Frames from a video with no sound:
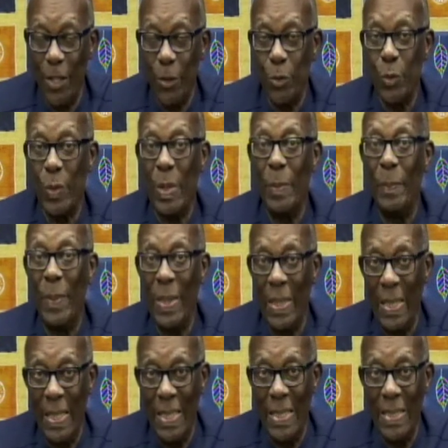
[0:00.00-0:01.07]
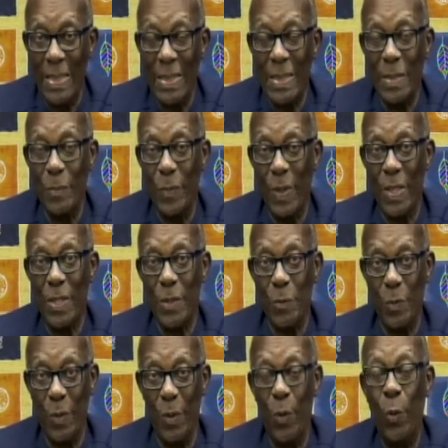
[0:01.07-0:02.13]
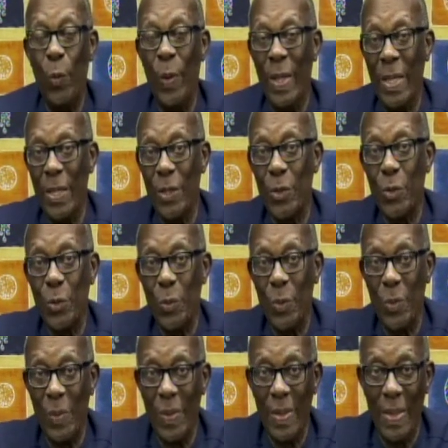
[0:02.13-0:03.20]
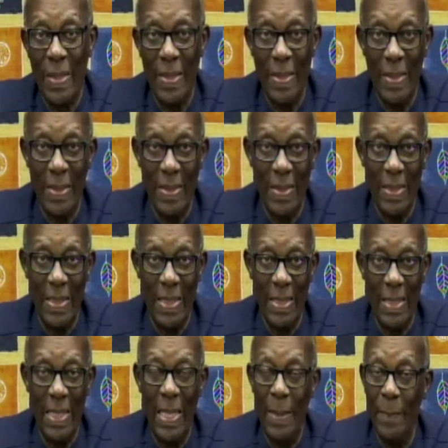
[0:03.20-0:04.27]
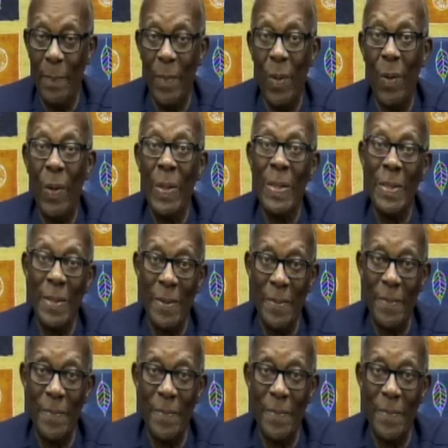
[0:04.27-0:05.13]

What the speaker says: to the monies which were owing to him or her.